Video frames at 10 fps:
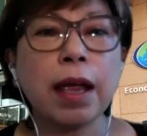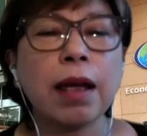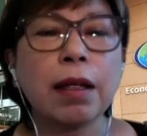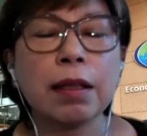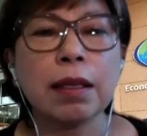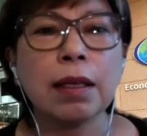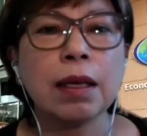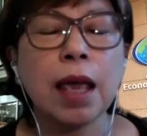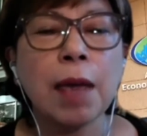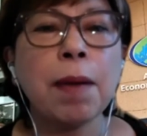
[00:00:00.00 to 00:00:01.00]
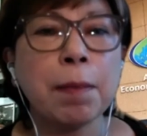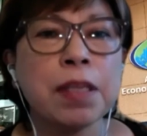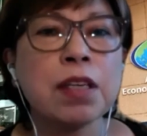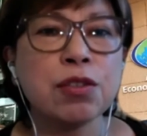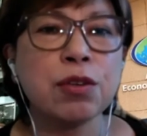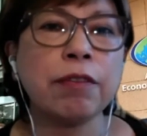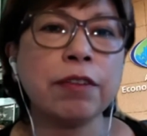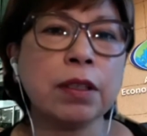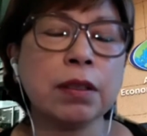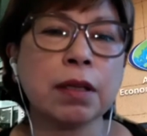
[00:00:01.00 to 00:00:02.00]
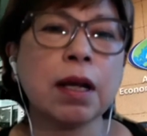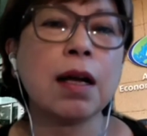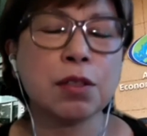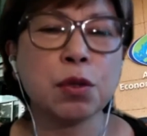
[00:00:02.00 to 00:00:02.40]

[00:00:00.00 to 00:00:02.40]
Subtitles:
APEC business travel card.